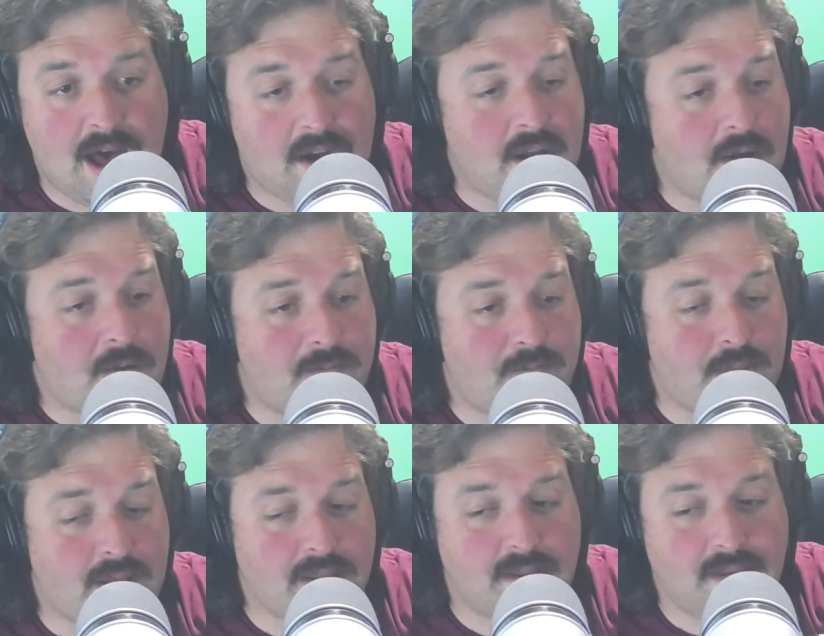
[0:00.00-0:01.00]
know,
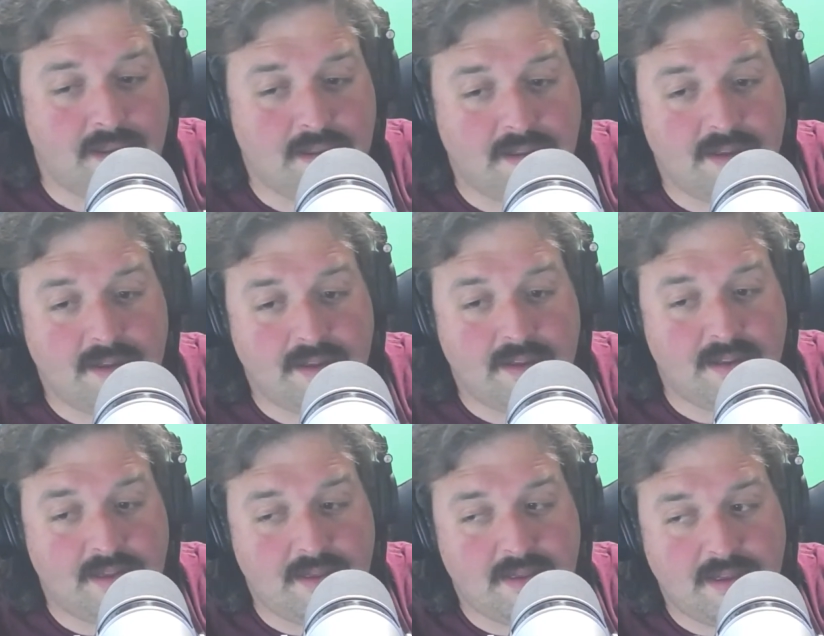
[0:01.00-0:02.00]
but
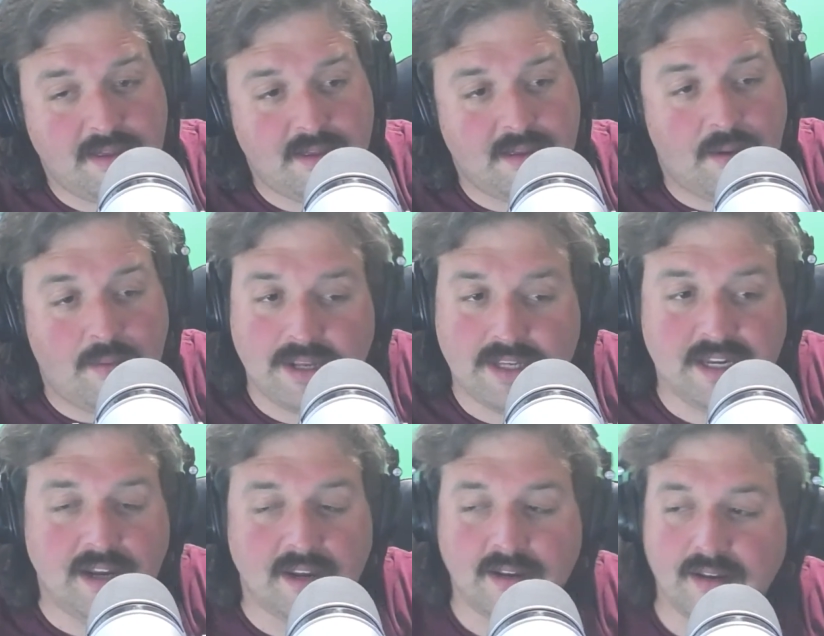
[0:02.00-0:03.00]
I want to
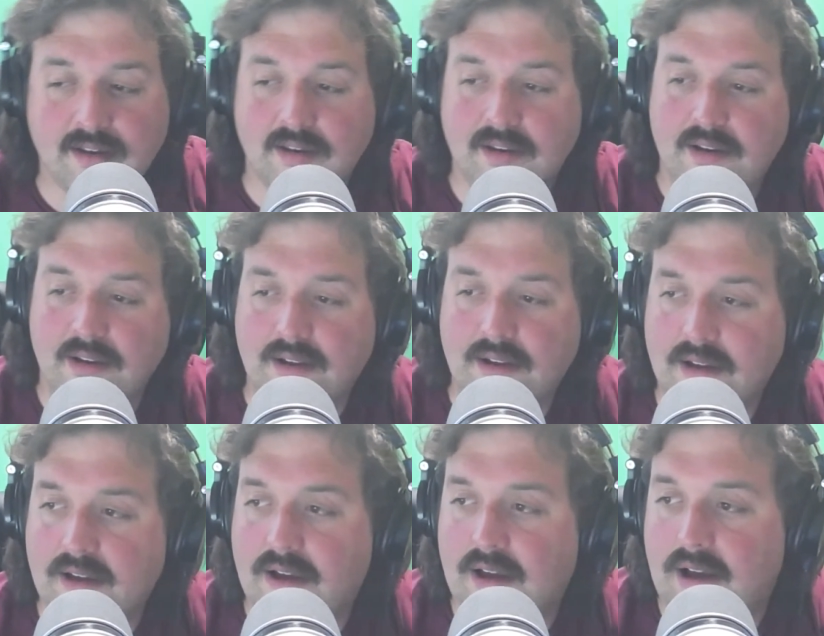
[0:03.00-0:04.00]
see it.
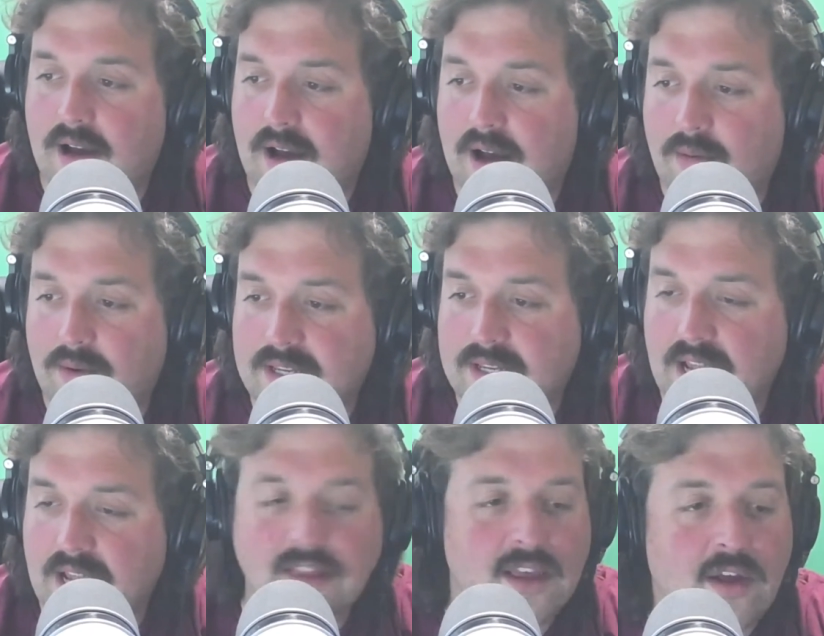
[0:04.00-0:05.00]

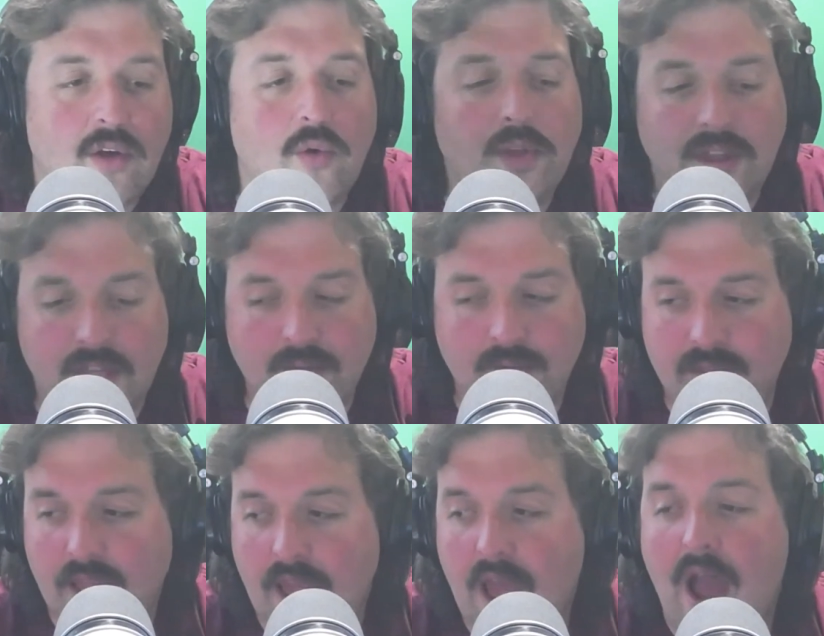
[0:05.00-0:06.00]
The only thing with,
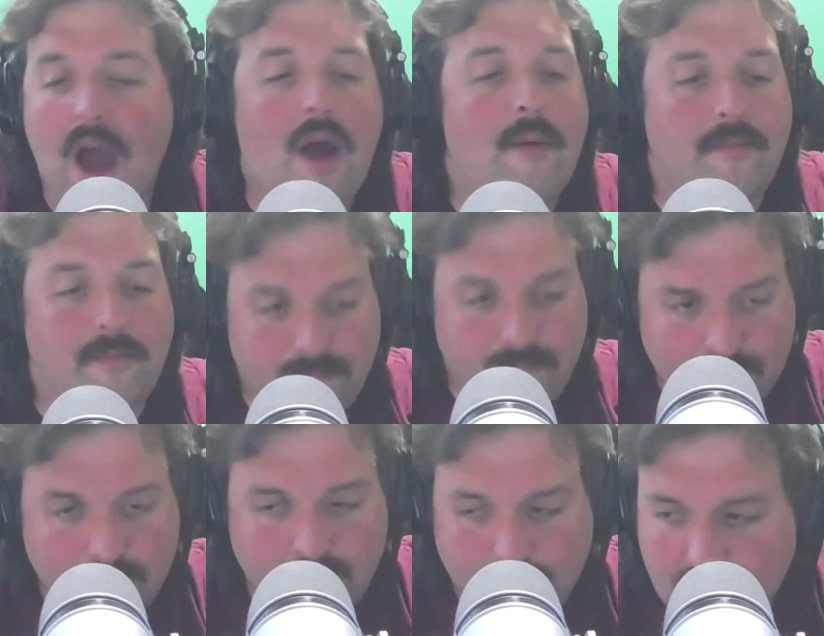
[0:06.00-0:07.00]

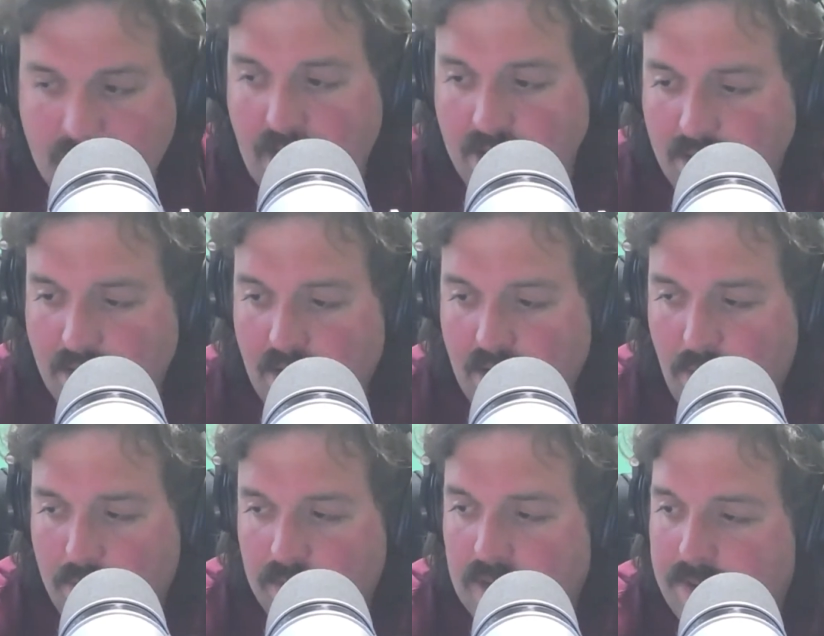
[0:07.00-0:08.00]
again, I got
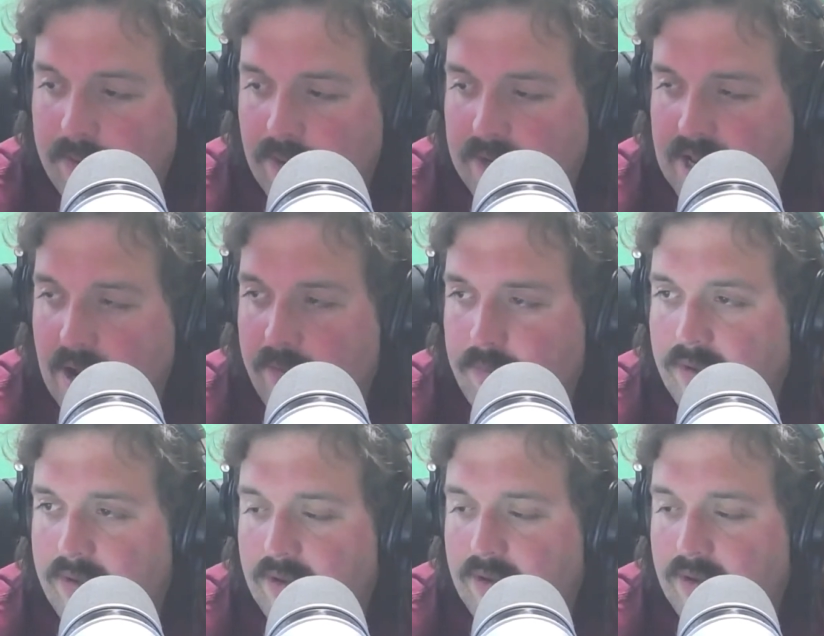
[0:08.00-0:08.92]
one more game to break down, but